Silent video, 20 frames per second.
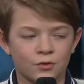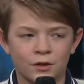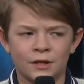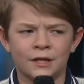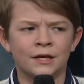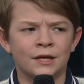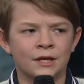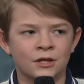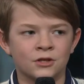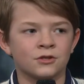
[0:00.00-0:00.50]

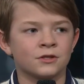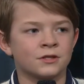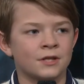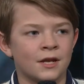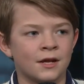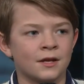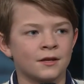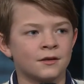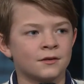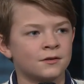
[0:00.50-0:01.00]
really
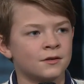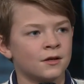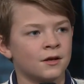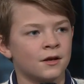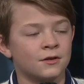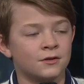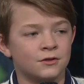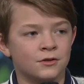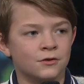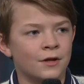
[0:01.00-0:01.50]
interesting to
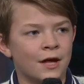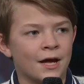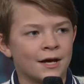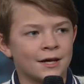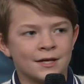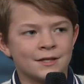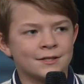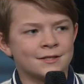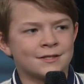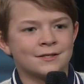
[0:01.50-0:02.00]
yeah. do that
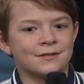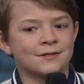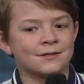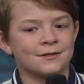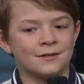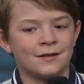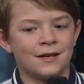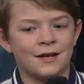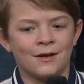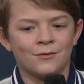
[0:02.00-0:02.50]
because
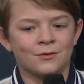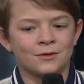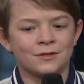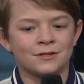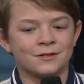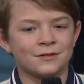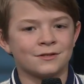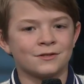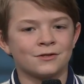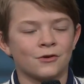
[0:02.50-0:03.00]
it
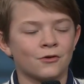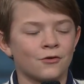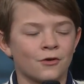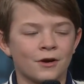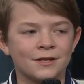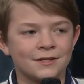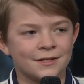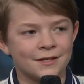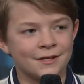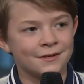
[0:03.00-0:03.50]
was so
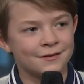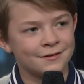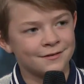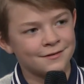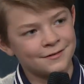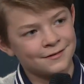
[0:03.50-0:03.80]
crazy. Yeah.